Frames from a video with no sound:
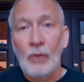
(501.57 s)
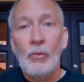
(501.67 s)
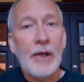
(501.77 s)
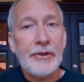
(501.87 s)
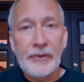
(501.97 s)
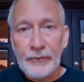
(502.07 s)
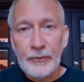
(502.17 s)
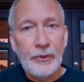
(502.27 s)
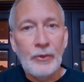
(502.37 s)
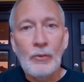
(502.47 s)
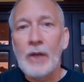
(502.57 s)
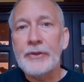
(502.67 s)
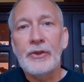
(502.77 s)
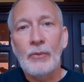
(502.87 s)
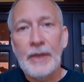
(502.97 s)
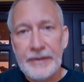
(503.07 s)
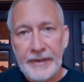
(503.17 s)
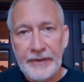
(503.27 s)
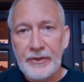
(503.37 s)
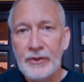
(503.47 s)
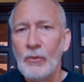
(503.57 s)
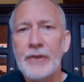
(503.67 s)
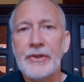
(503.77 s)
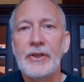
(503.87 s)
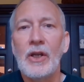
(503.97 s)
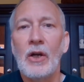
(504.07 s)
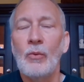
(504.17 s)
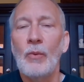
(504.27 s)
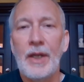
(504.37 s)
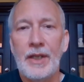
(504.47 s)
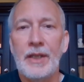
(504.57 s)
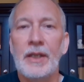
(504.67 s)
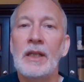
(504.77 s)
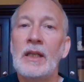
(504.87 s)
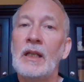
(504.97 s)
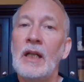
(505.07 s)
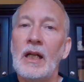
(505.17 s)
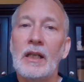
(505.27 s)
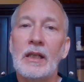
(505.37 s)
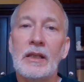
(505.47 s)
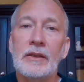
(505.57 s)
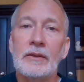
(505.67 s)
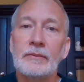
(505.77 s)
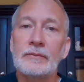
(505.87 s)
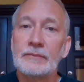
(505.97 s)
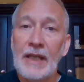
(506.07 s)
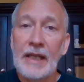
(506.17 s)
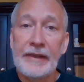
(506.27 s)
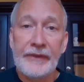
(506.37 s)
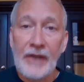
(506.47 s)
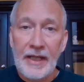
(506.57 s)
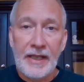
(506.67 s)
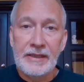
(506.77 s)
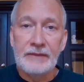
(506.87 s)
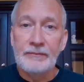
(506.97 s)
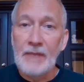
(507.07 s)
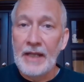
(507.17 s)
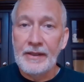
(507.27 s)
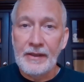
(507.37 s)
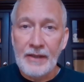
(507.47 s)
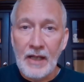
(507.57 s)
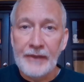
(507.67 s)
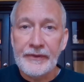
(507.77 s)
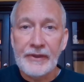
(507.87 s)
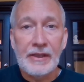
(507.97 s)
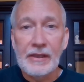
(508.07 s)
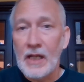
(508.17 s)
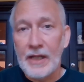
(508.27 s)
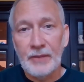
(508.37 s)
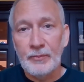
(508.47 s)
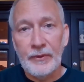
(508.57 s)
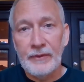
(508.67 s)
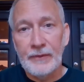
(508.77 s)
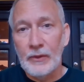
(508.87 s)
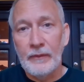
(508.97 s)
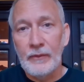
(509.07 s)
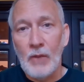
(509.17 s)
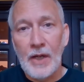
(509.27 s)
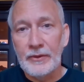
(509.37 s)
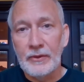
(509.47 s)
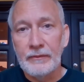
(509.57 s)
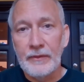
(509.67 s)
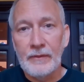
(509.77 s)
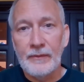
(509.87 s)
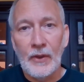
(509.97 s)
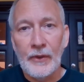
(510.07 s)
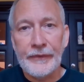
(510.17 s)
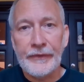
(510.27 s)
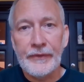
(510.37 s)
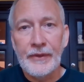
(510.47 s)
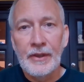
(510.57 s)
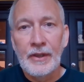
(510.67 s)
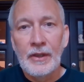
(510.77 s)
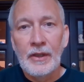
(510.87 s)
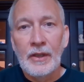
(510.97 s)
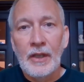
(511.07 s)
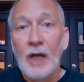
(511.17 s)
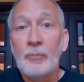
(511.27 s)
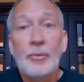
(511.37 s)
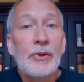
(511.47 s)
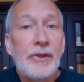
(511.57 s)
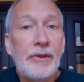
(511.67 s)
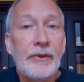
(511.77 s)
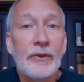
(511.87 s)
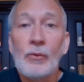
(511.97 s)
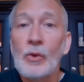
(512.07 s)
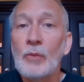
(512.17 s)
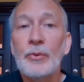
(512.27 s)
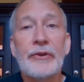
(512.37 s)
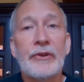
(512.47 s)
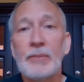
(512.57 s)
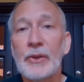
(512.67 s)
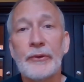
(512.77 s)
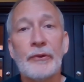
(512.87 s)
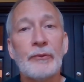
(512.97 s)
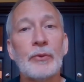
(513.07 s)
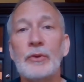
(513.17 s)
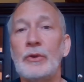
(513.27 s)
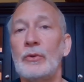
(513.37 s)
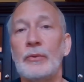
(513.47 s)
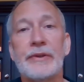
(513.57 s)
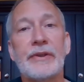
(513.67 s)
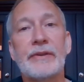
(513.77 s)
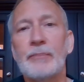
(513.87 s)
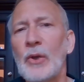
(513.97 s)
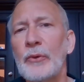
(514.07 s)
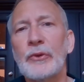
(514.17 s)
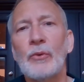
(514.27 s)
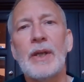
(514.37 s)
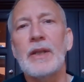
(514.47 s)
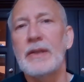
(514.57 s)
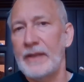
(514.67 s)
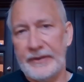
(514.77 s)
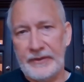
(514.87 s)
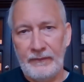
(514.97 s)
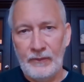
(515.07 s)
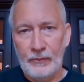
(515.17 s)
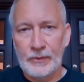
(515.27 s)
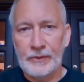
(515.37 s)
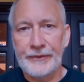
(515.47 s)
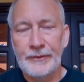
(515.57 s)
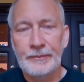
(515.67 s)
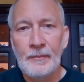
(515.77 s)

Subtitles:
washing through you, washing away tension, washing away anxiety and thoughts, getting caught up with the flow of the water over the falls. A warm breeze that blows through you, that blows away the dust of the world.